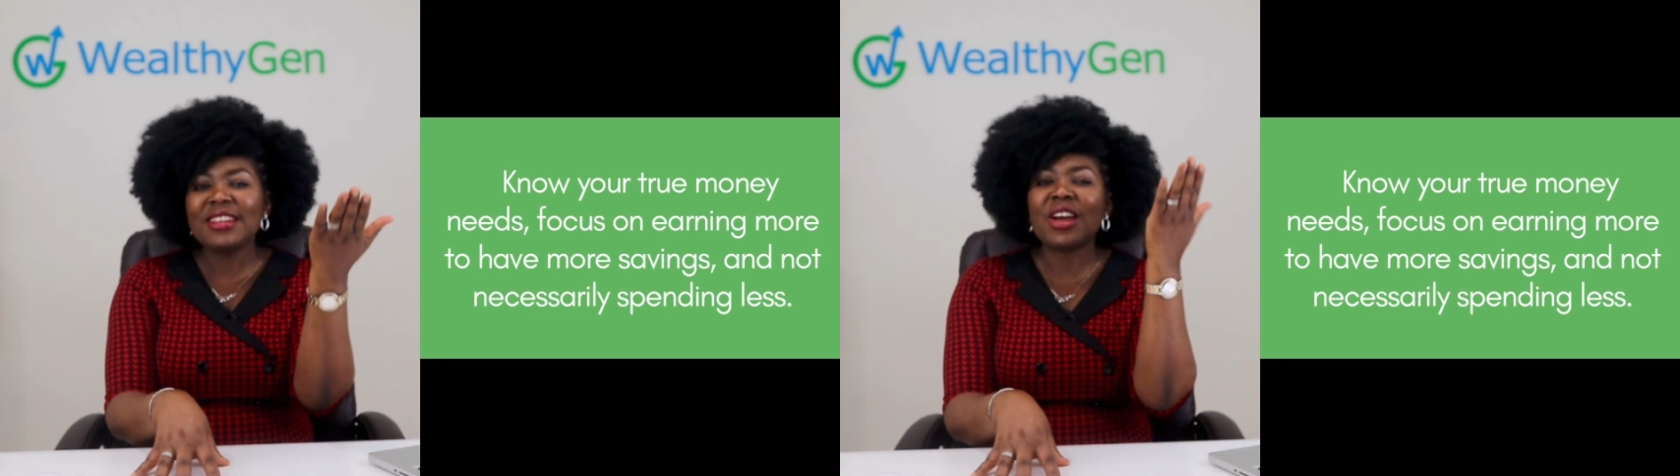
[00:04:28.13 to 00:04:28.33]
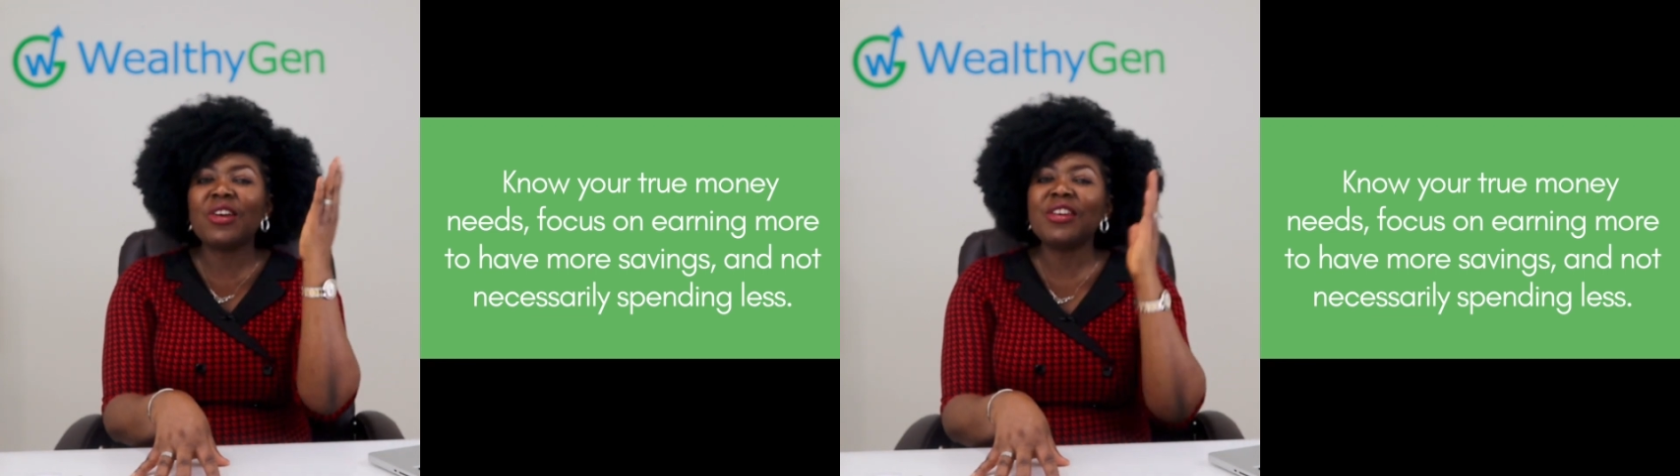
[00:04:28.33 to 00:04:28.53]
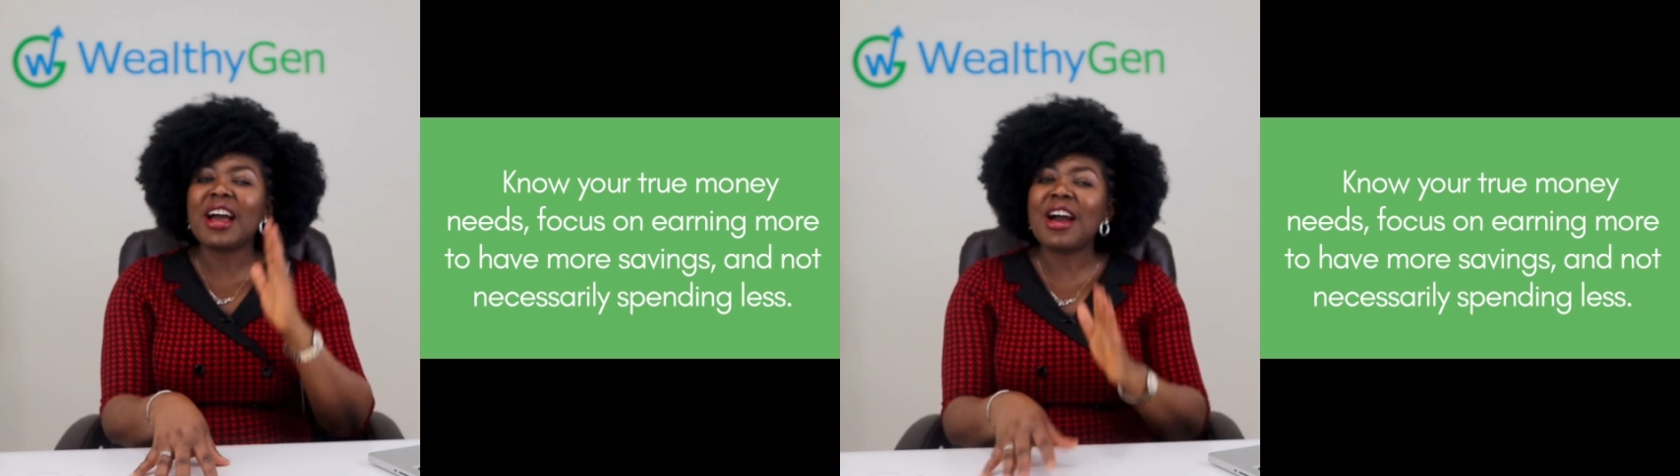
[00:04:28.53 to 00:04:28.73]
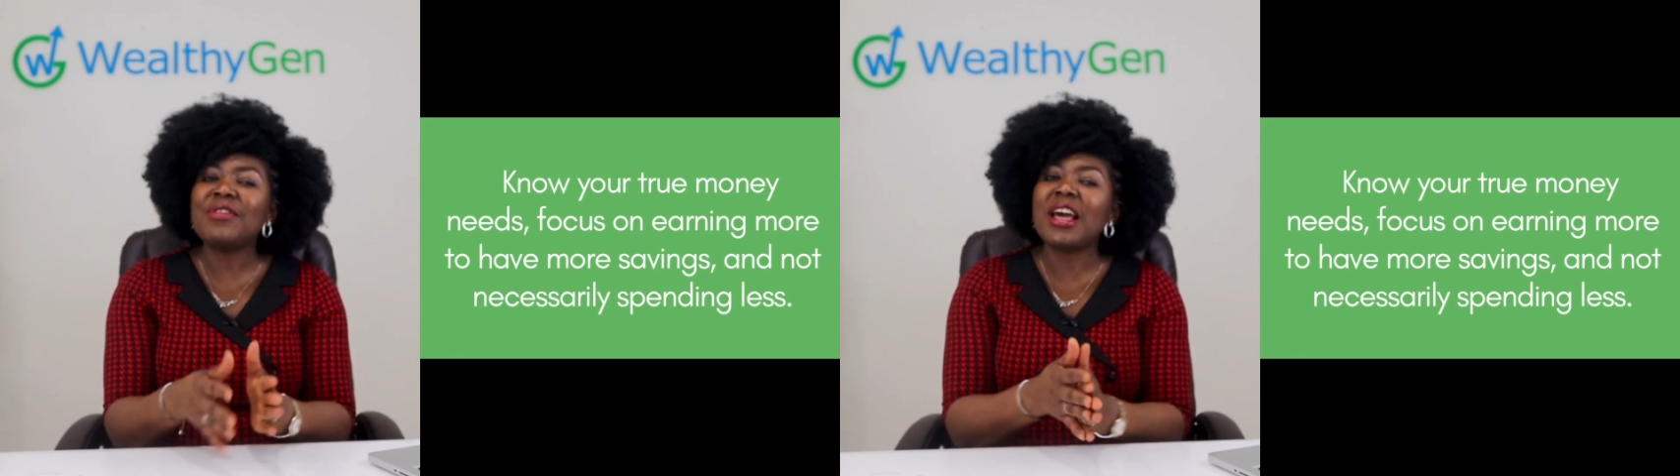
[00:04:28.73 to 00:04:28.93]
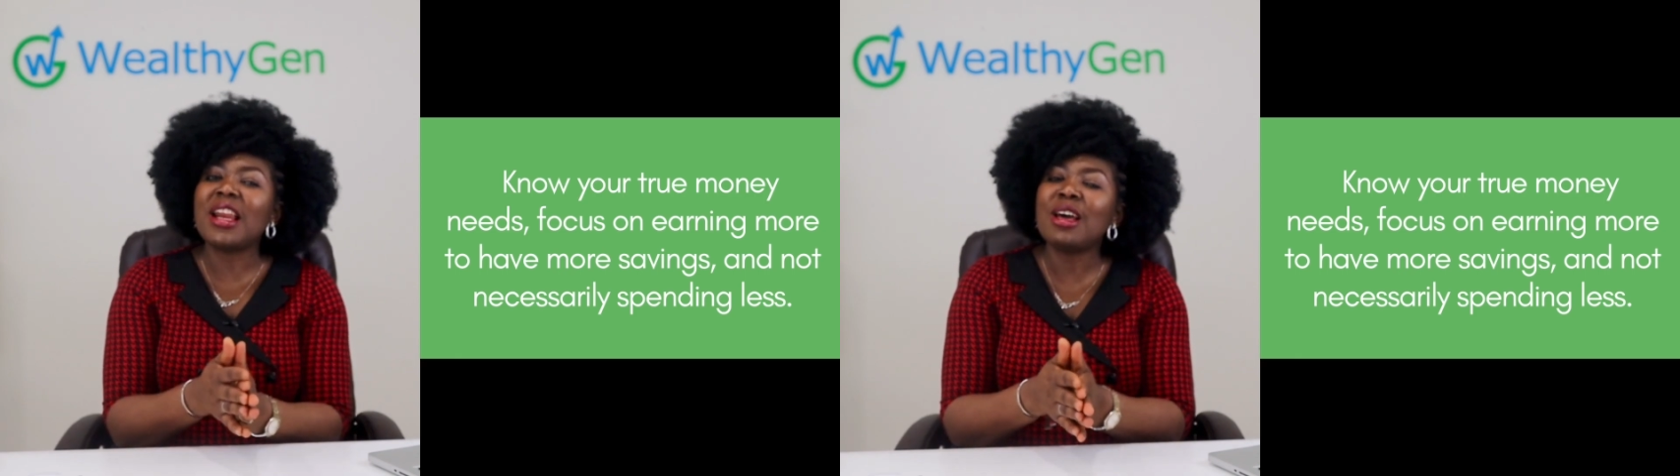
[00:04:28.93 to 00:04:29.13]
you're going to
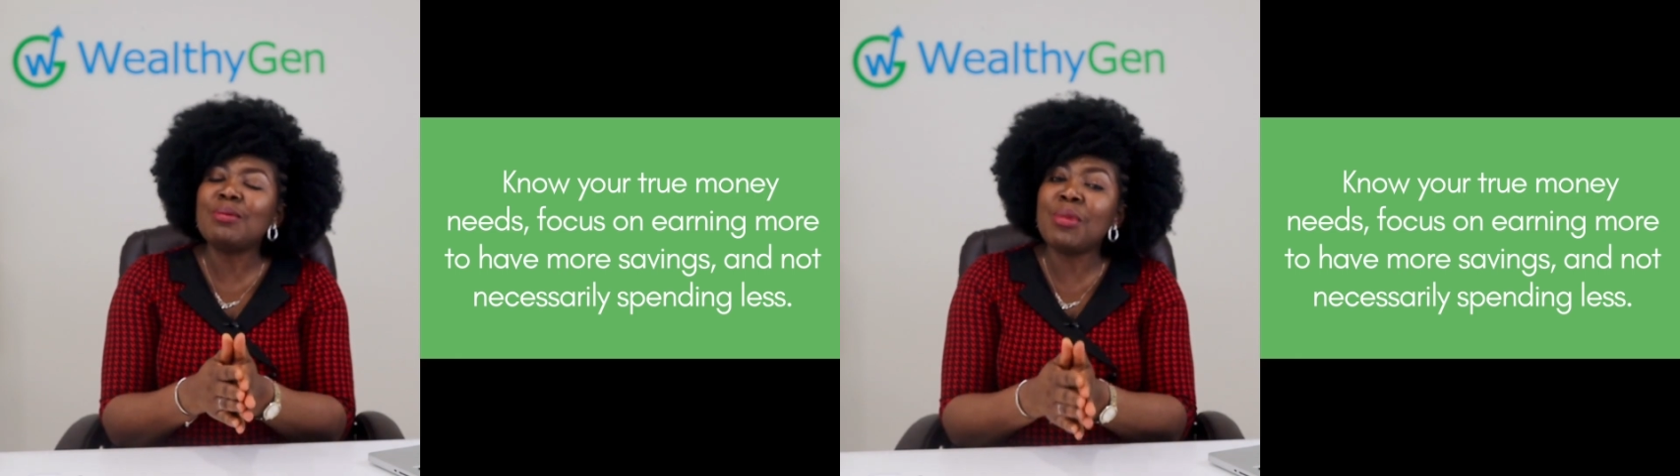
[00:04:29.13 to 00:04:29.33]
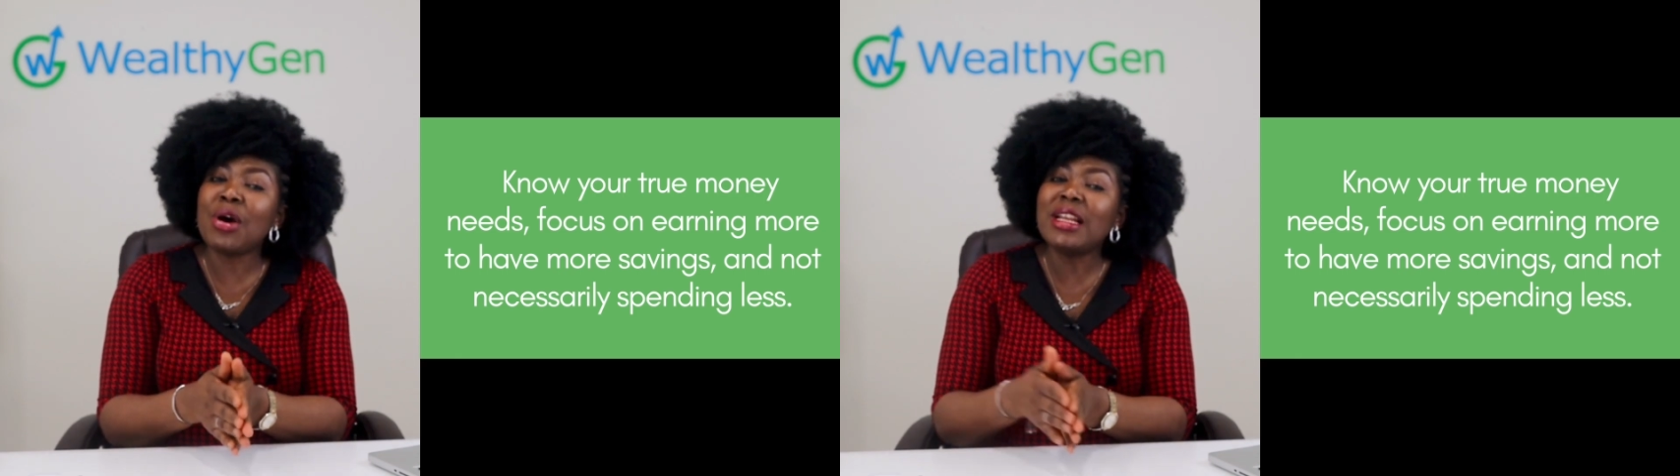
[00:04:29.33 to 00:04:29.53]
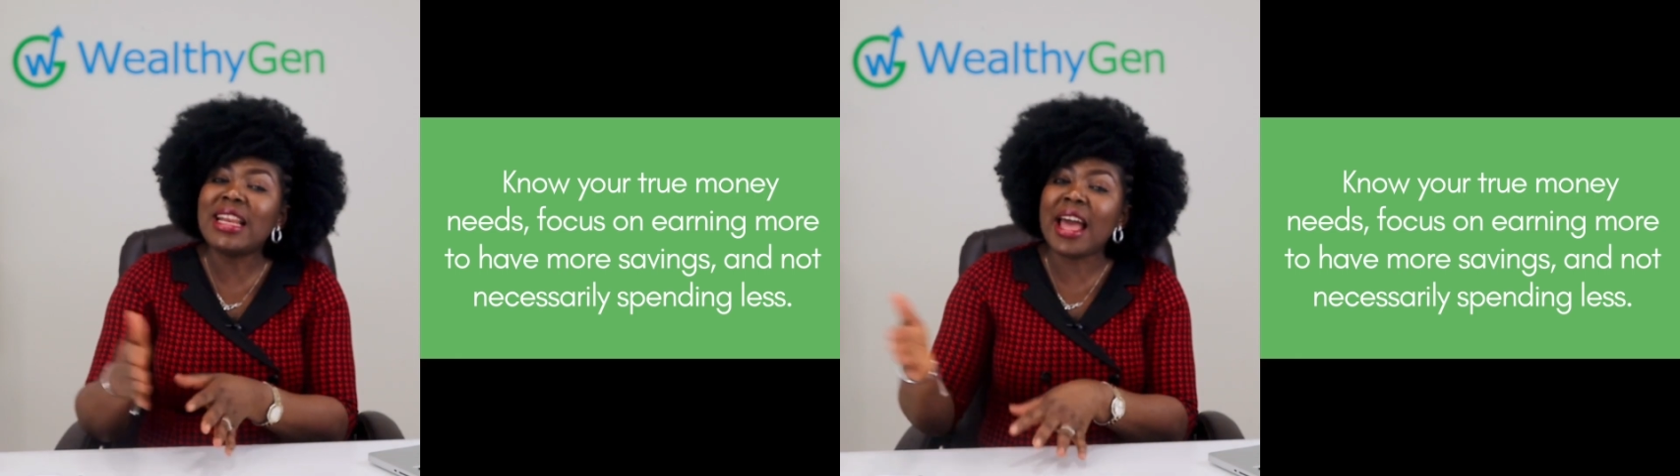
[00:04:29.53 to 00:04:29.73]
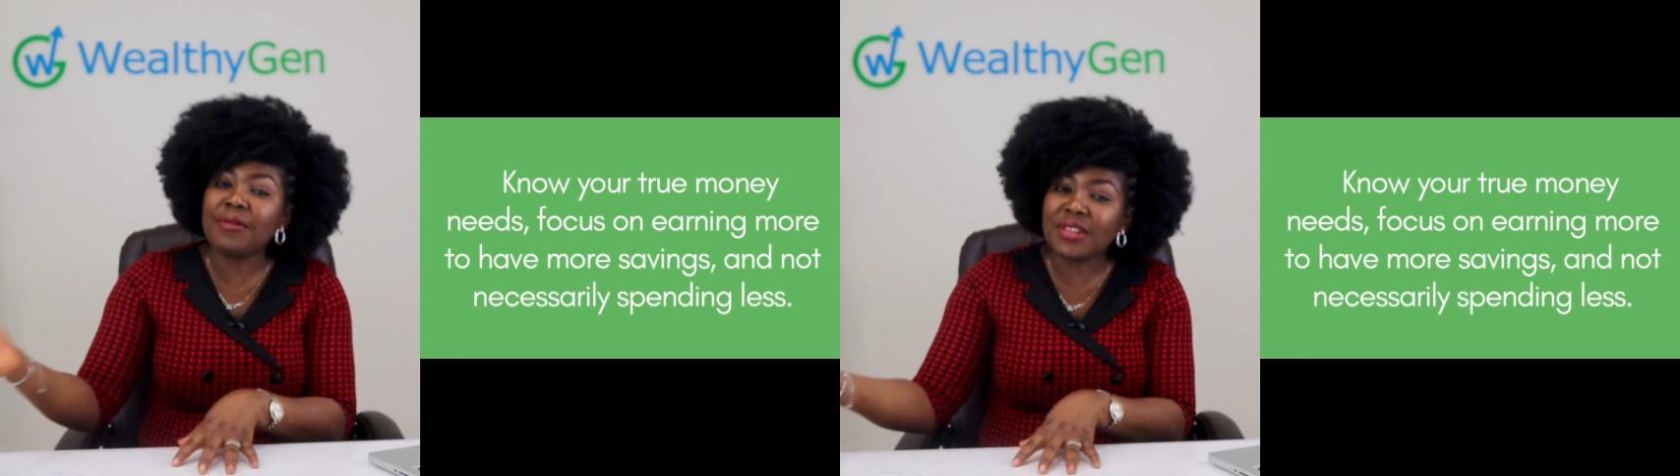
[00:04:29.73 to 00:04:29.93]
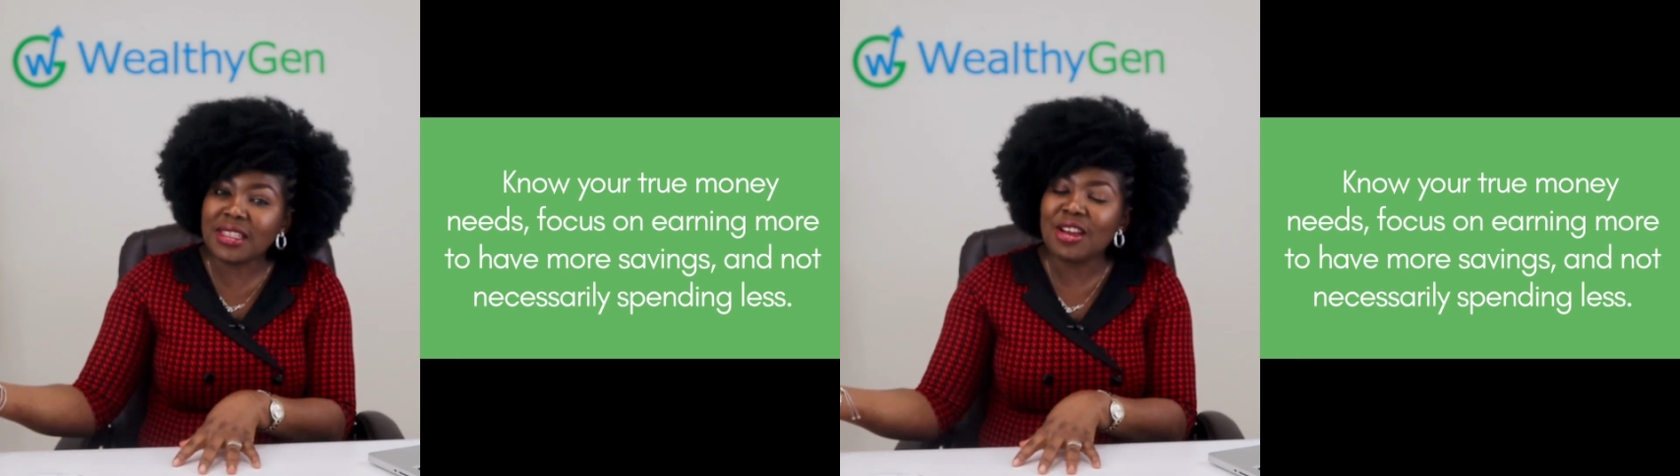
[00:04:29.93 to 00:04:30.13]
have a lot more
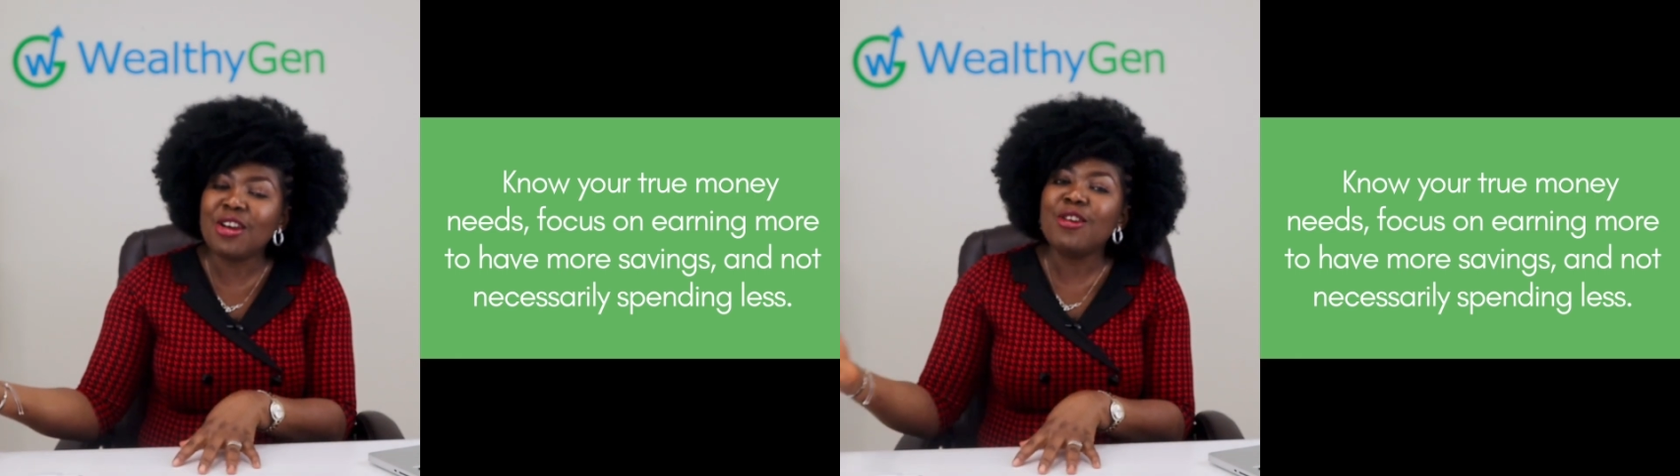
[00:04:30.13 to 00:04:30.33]
left